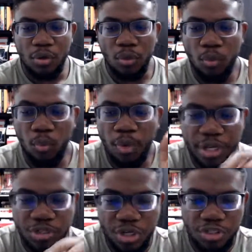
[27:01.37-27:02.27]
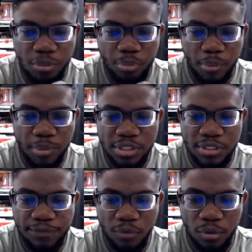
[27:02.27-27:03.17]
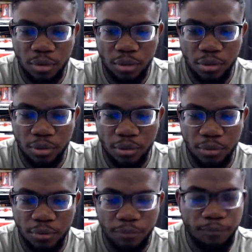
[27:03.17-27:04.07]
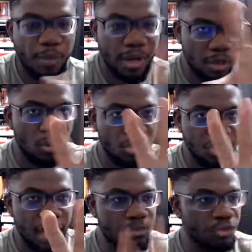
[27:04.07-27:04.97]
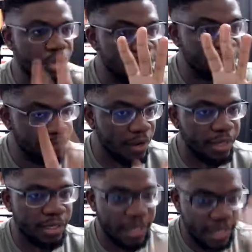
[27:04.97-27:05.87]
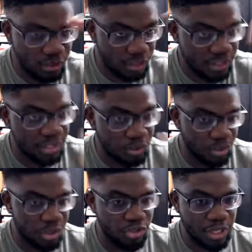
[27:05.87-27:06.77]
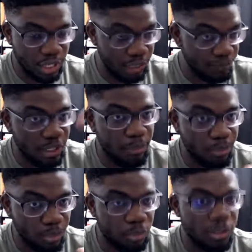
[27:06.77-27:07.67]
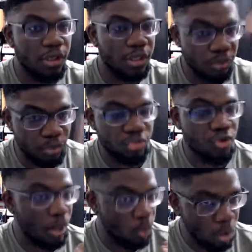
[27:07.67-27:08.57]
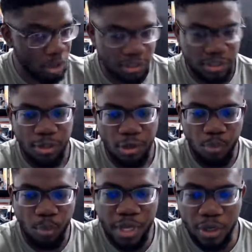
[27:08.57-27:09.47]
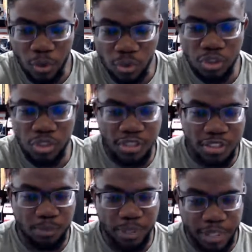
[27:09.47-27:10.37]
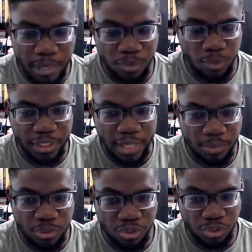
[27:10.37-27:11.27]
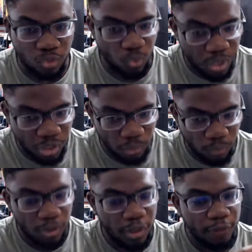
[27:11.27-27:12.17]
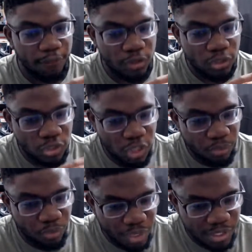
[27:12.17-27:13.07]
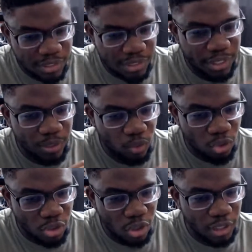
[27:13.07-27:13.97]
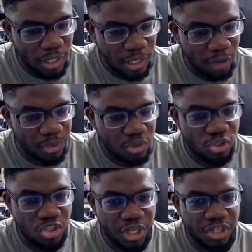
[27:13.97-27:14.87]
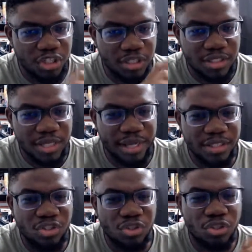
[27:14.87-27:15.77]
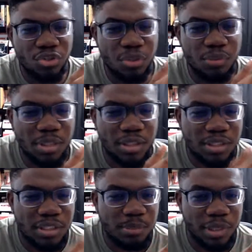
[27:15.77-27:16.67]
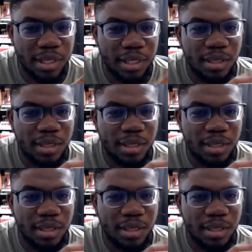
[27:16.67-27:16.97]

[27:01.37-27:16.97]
When I change the properties for my logic capture, it's fine. I can actually see the ratio. I can even input the ratio I want. But when I go to the display capture, when it captures just a window, for some reason, it would not allow me to change the size. It just shows me the display.